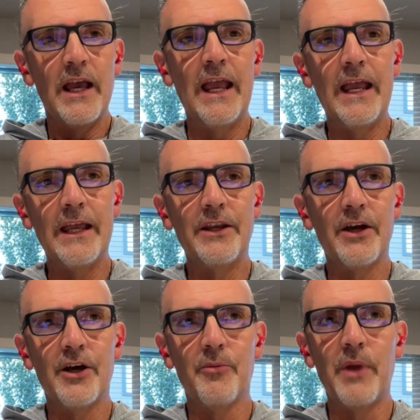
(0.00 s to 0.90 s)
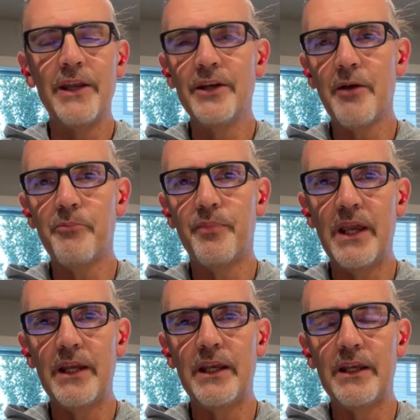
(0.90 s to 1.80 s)
and ended up
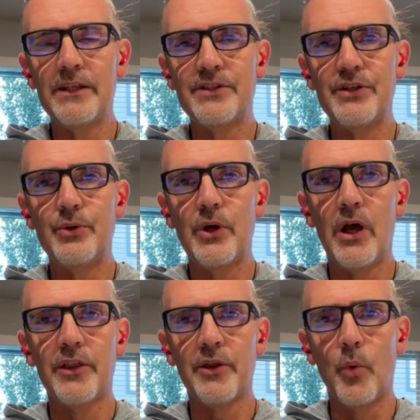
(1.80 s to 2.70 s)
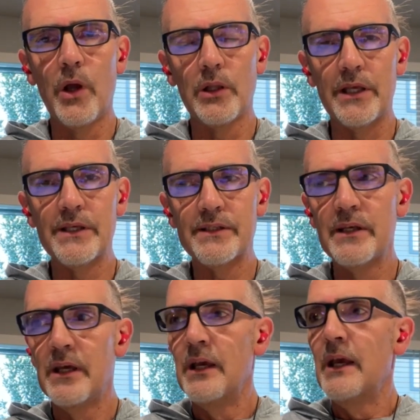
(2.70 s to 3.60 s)
getting into health and wellness.